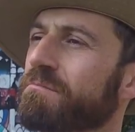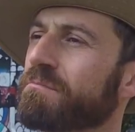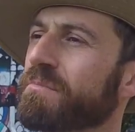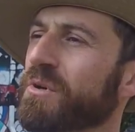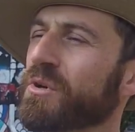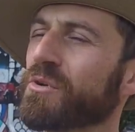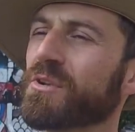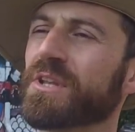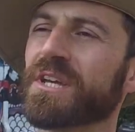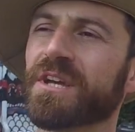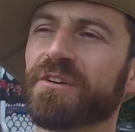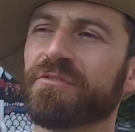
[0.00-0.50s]

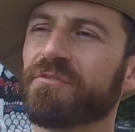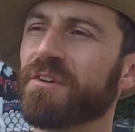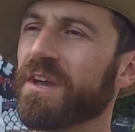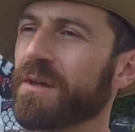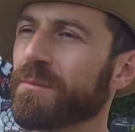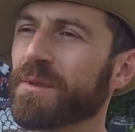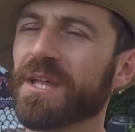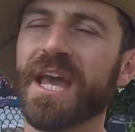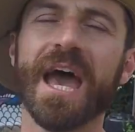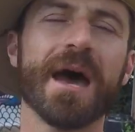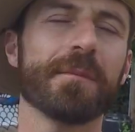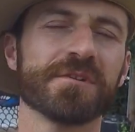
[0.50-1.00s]
building a
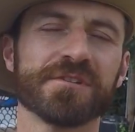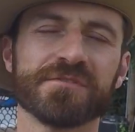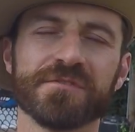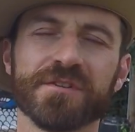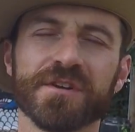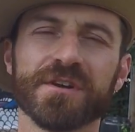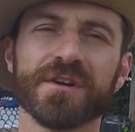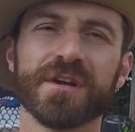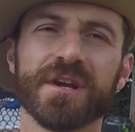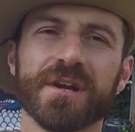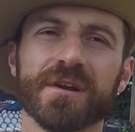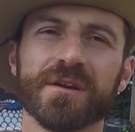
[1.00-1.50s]
family
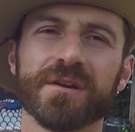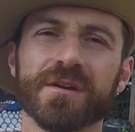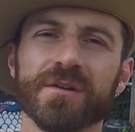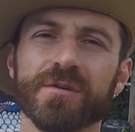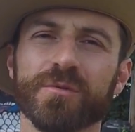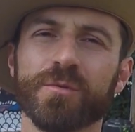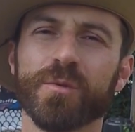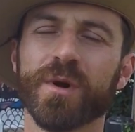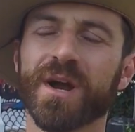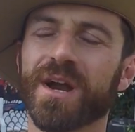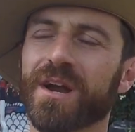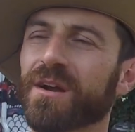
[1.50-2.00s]
atmosphere here
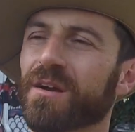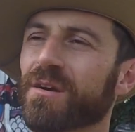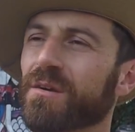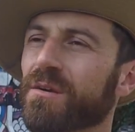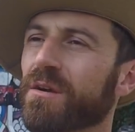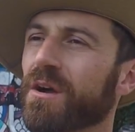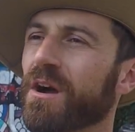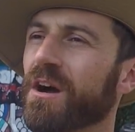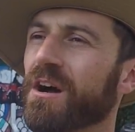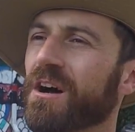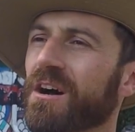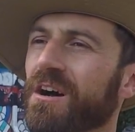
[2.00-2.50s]
where
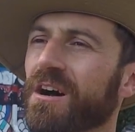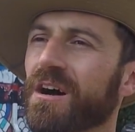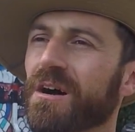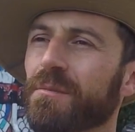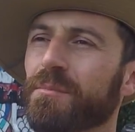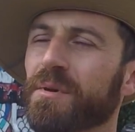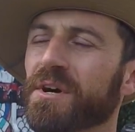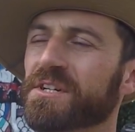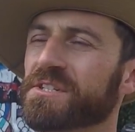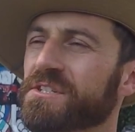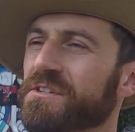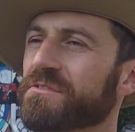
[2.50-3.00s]
a
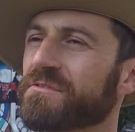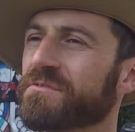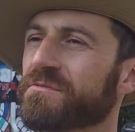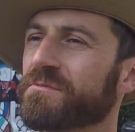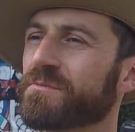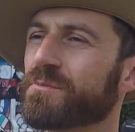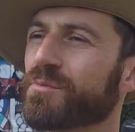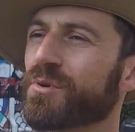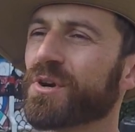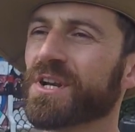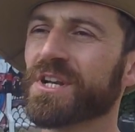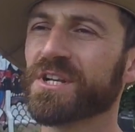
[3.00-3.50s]
bunch of
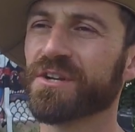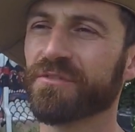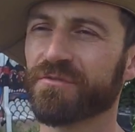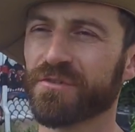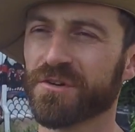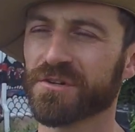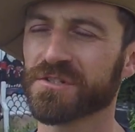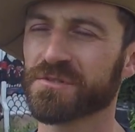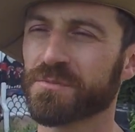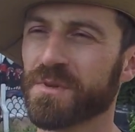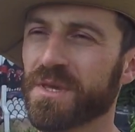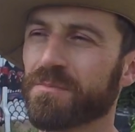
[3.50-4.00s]
pretty
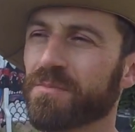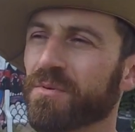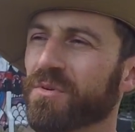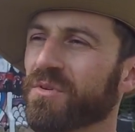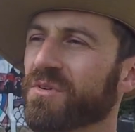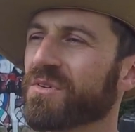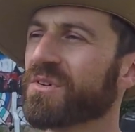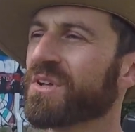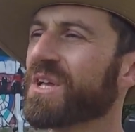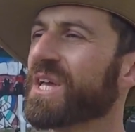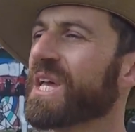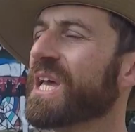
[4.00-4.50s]
diverse
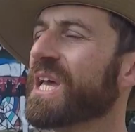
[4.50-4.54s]
people